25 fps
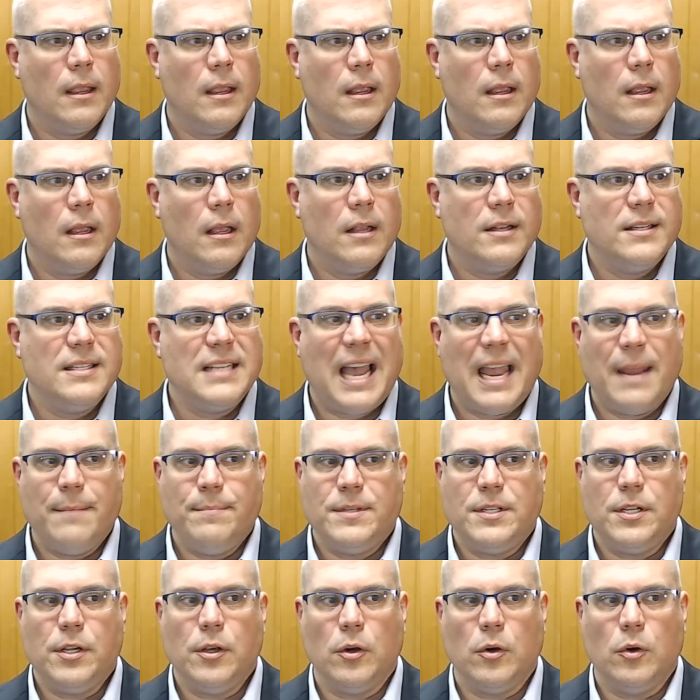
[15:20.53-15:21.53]
Type
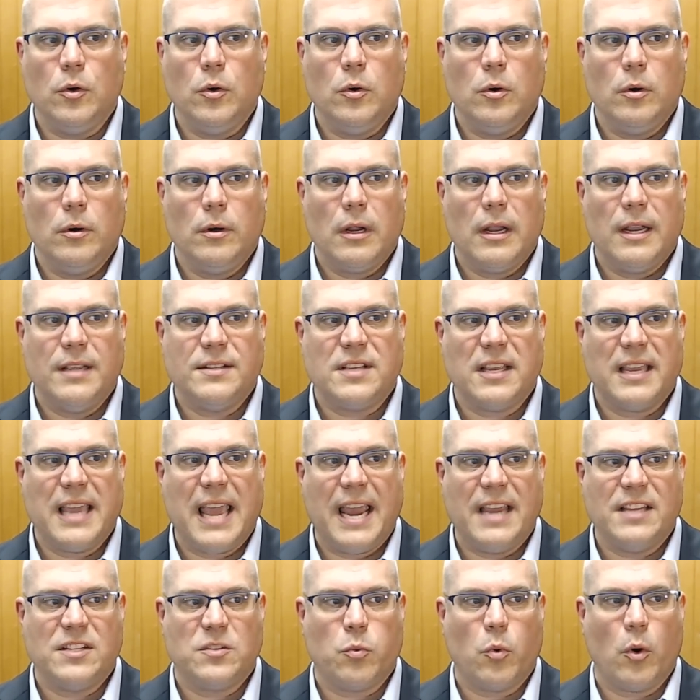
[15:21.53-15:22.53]
2 is a
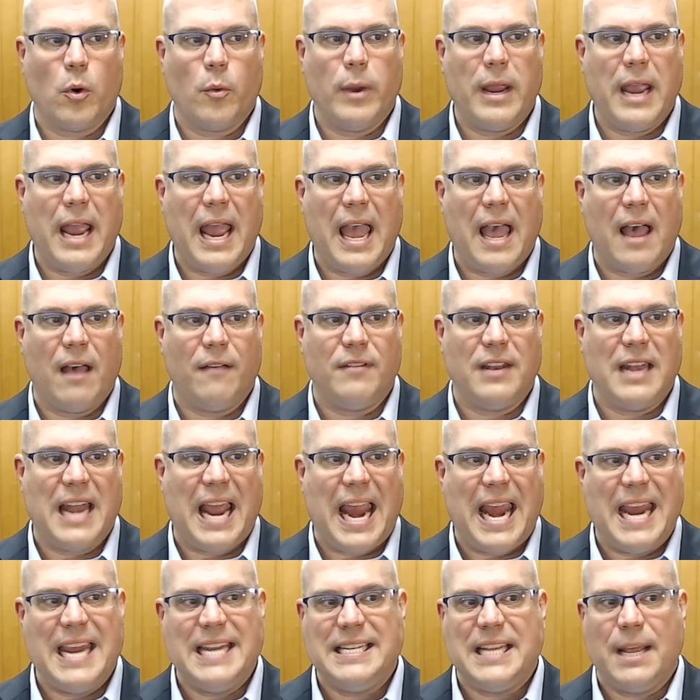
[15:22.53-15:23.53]
case where we have an
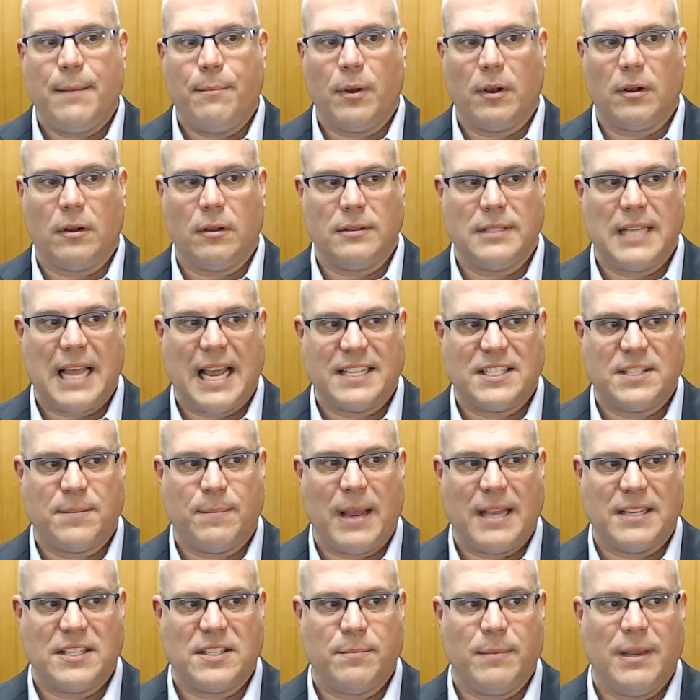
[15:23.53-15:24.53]
atypical test
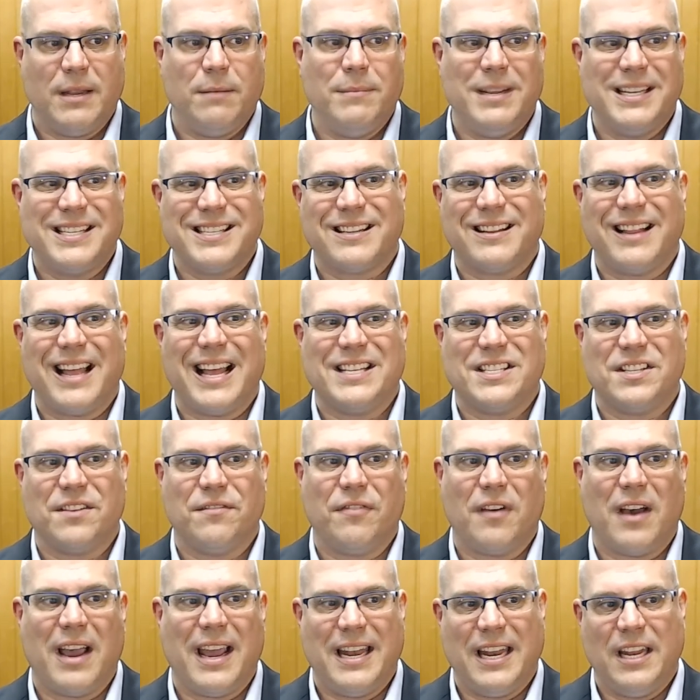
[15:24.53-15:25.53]
specimen
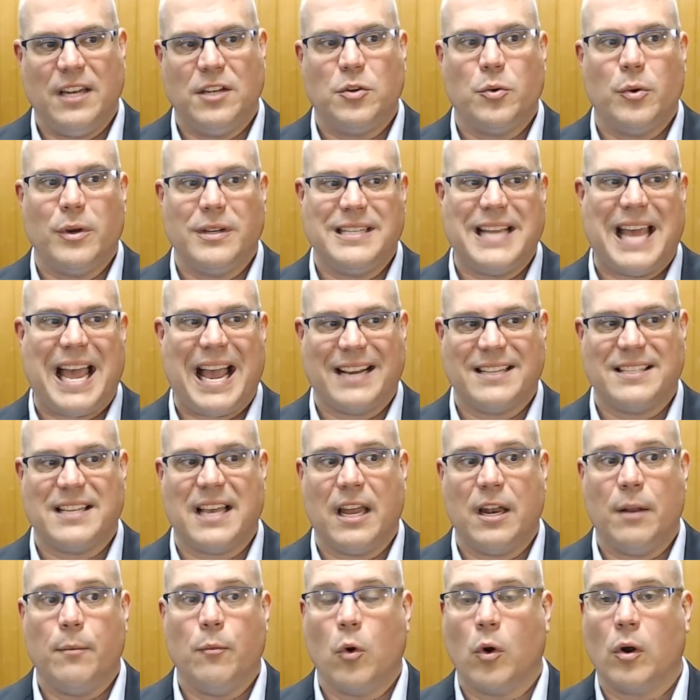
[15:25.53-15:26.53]
misclassified into a taxon
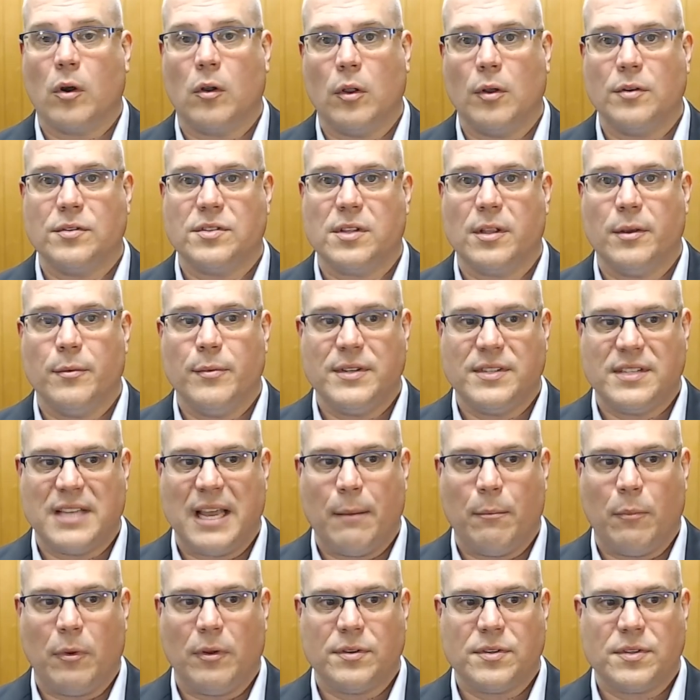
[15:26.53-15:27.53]
it more closely
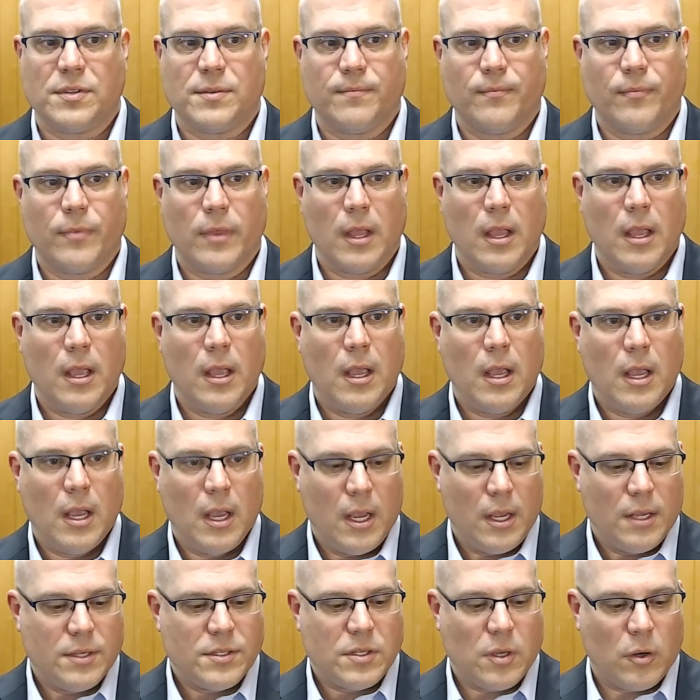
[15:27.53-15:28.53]
resembles.
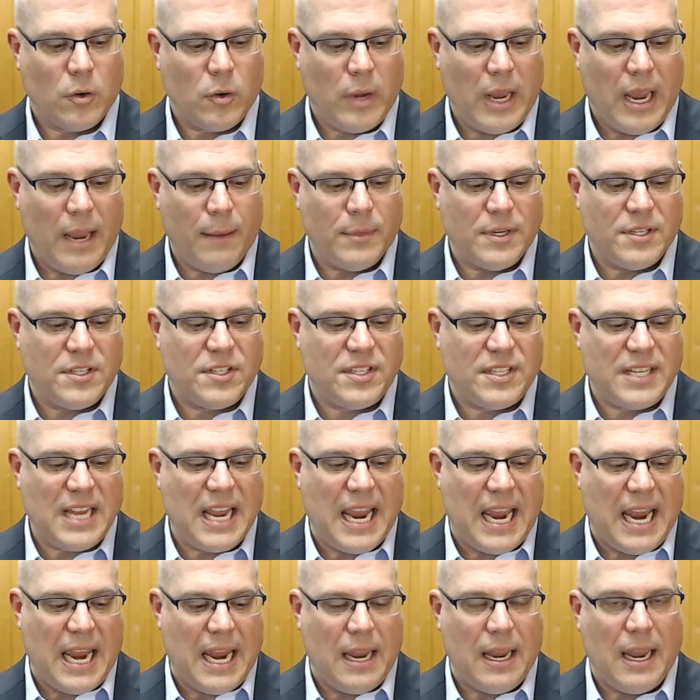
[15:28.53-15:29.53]
So image
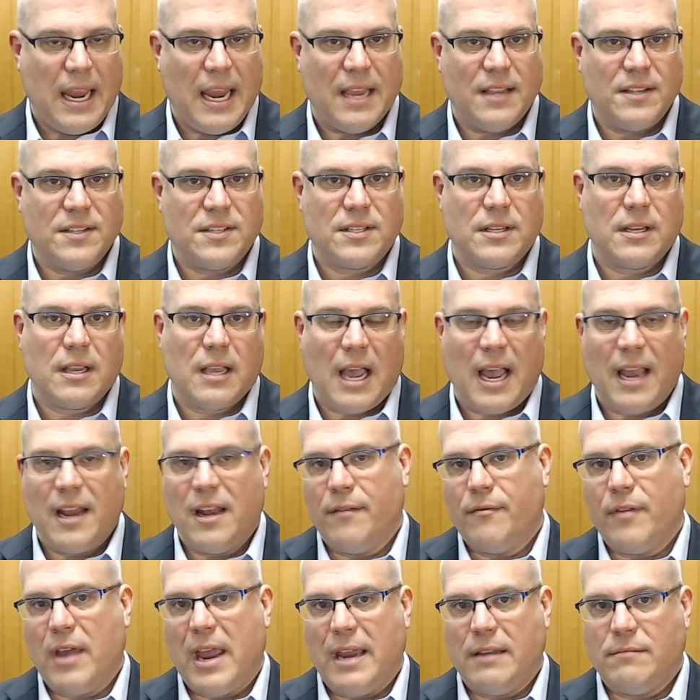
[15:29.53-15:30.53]
C is kind of
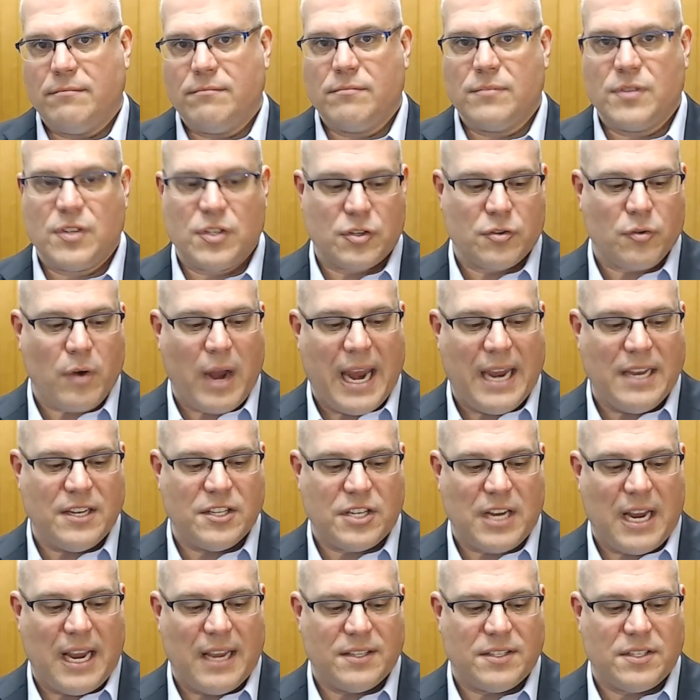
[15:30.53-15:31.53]
a strange
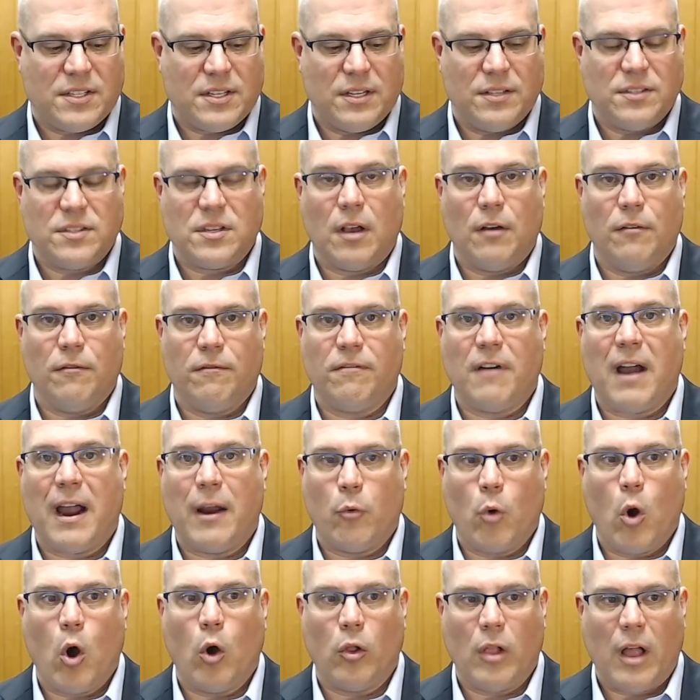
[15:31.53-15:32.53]
instance of
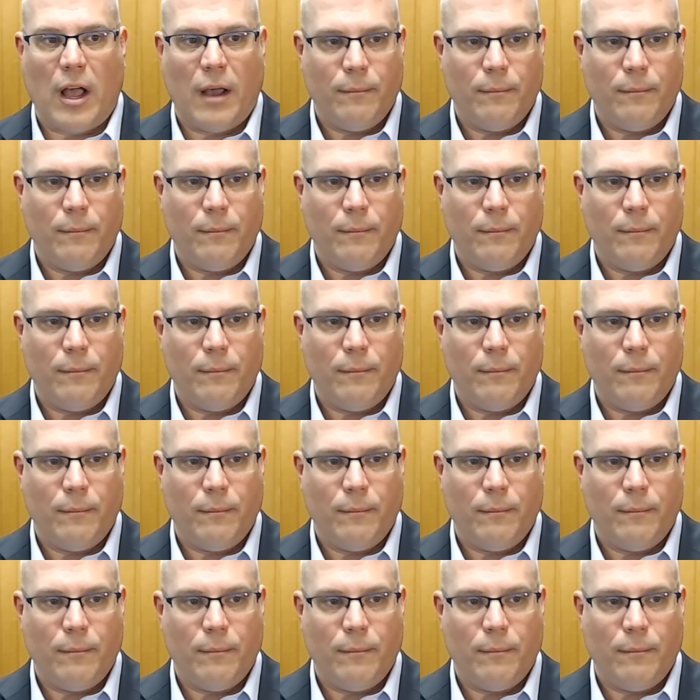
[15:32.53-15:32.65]
Virola